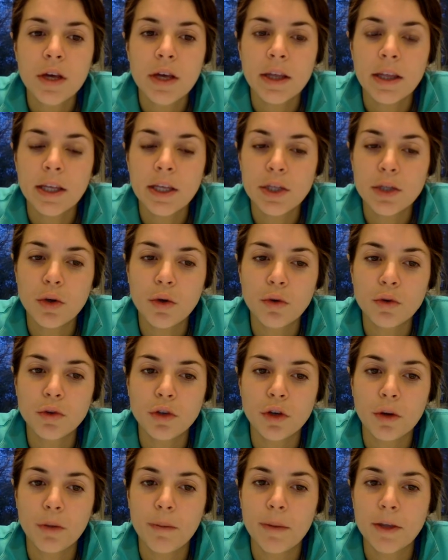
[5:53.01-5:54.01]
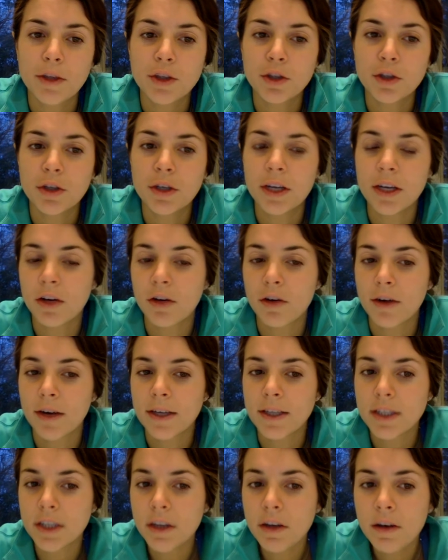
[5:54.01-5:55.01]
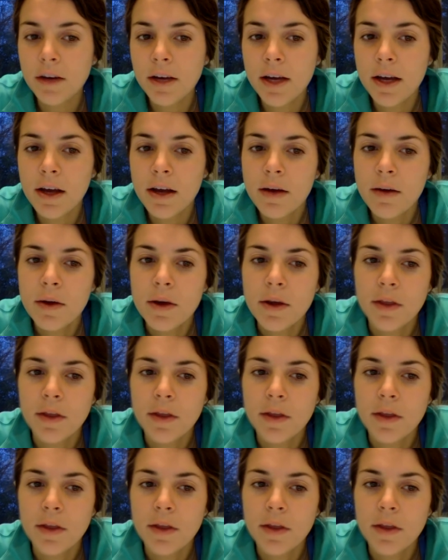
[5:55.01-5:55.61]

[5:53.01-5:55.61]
These goals are measured in a criteria.